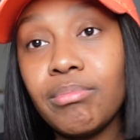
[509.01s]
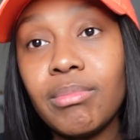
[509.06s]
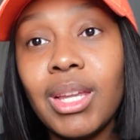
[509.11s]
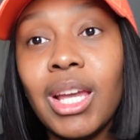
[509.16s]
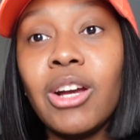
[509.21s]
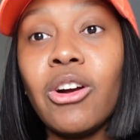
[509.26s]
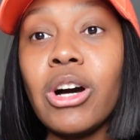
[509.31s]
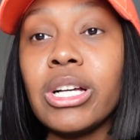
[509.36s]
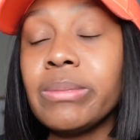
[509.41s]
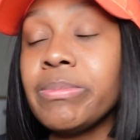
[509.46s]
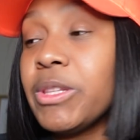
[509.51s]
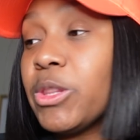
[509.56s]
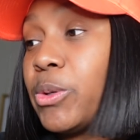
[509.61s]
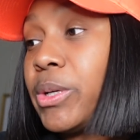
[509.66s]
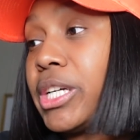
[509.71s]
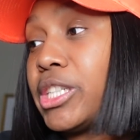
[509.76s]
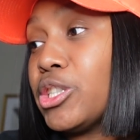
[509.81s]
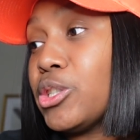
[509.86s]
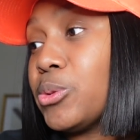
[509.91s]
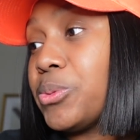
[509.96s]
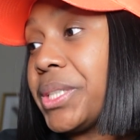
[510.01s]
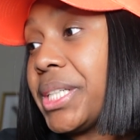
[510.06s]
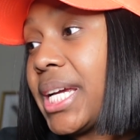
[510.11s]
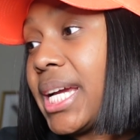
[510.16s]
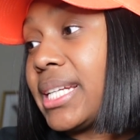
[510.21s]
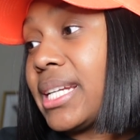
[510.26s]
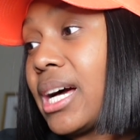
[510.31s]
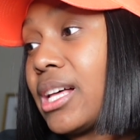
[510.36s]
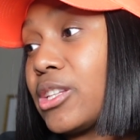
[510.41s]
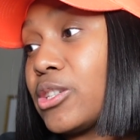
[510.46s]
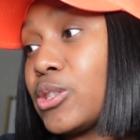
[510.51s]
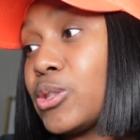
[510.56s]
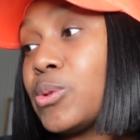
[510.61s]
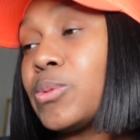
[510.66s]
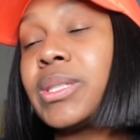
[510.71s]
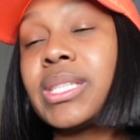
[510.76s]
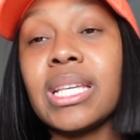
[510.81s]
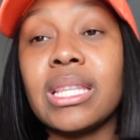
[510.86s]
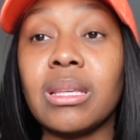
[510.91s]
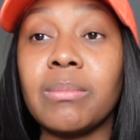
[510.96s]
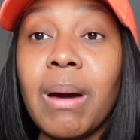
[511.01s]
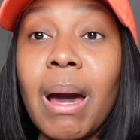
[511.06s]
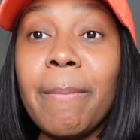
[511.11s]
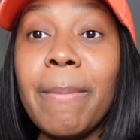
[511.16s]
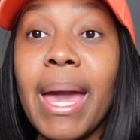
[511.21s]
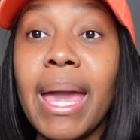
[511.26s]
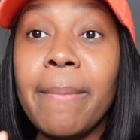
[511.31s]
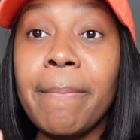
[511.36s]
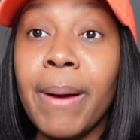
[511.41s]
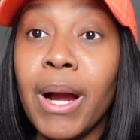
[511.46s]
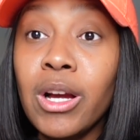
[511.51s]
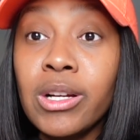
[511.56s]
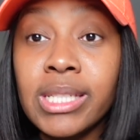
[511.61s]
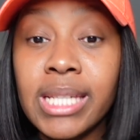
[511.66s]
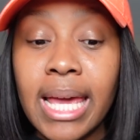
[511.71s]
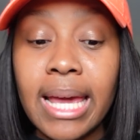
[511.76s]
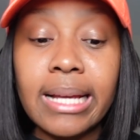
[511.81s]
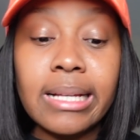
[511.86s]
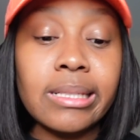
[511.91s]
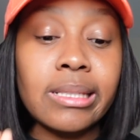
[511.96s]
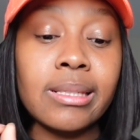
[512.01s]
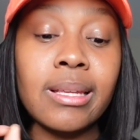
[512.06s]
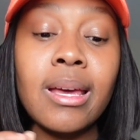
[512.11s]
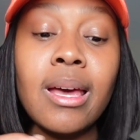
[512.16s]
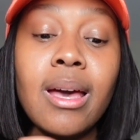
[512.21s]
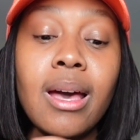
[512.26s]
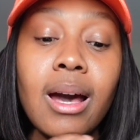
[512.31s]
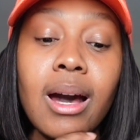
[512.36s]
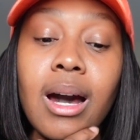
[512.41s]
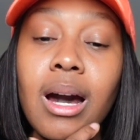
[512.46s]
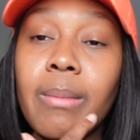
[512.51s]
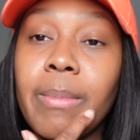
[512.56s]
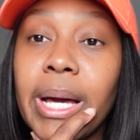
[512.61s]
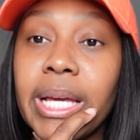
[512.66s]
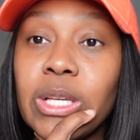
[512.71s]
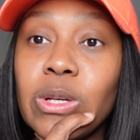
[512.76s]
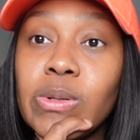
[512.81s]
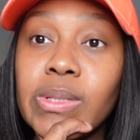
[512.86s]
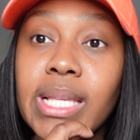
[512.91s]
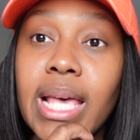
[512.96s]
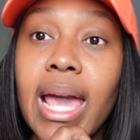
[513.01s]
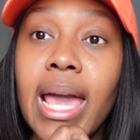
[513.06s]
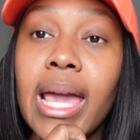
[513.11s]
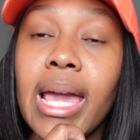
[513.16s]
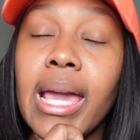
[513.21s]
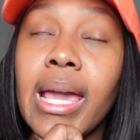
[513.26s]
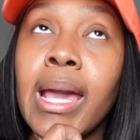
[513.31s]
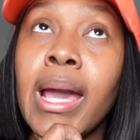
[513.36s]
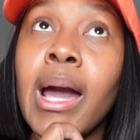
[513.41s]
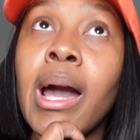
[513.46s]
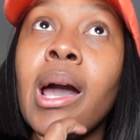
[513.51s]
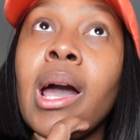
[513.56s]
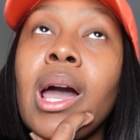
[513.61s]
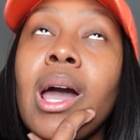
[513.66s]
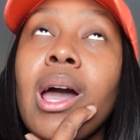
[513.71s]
it cost me $328 to send them. I pay per text. I use a